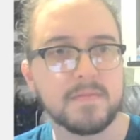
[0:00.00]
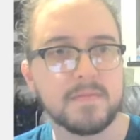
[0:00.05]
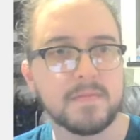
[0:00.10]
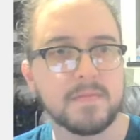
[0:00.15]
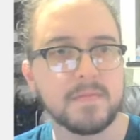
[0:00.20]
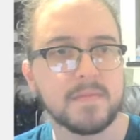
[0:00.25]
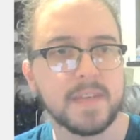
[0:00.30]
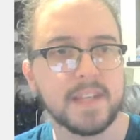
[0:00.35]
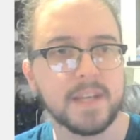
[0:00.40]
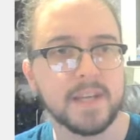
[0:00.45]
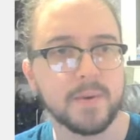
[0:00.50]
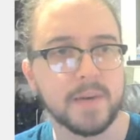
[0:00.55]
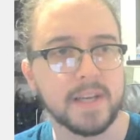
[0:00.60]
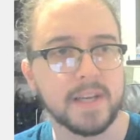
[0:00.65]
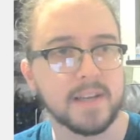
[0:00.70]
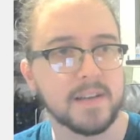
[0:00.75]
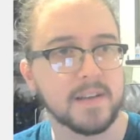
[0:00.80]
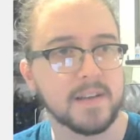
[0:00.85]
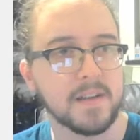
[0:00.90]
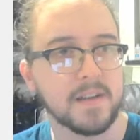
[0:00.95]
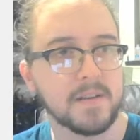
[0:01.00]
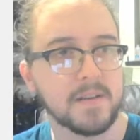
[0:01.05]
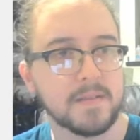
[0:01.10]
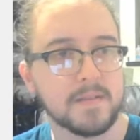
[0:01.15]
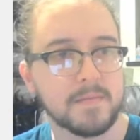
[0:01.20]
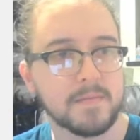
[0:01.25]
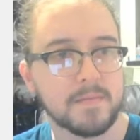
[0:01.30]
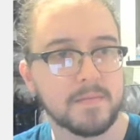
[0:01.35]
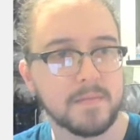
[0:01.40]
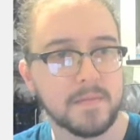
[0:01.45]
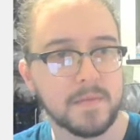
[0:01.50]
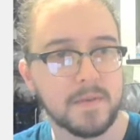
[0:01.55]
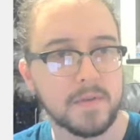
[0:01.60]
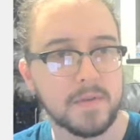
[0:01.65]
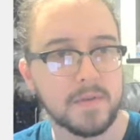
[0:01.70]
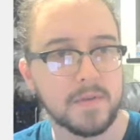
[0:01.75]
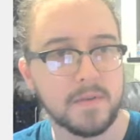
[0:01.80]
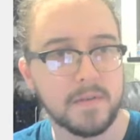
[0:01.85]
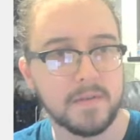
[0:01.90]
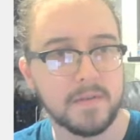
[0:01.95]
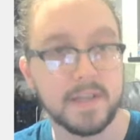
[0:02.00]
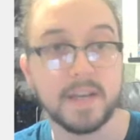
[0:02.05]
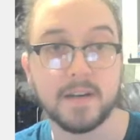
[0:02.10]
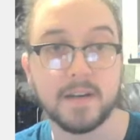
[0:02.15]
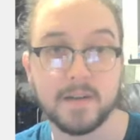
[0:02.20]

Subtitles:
I think we're getting close. There,